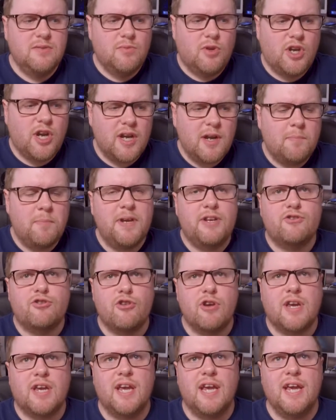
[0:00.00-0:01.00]
going to be
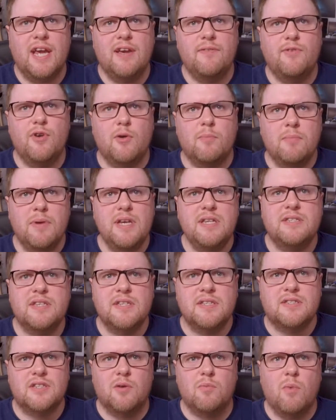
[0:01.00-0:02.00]
tricky if you're
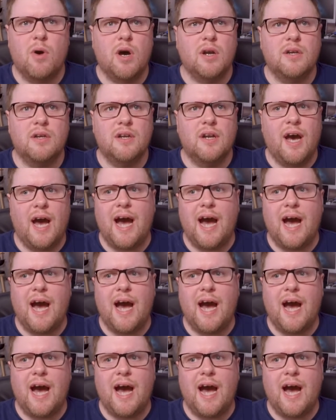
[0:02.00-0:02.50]
meeting someone